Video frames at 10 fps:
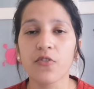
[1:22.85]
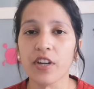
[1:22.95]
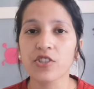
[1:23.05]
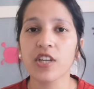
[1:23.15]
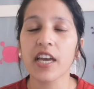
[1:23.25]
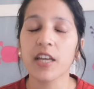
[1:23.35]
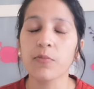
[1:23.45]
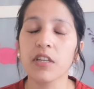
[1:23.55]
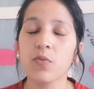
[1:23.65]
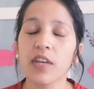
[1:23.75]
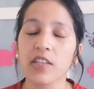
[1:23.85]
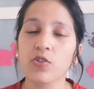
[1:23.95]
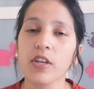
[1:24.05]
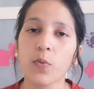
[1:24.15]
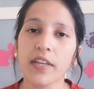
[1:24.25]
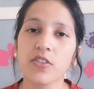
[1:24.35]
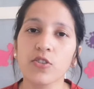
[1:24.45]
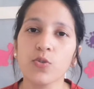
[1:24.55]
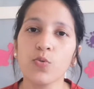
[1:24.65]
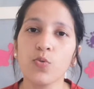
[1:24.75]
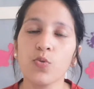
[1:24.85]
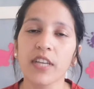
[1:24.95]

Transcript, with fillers: Varsha and me we actually went to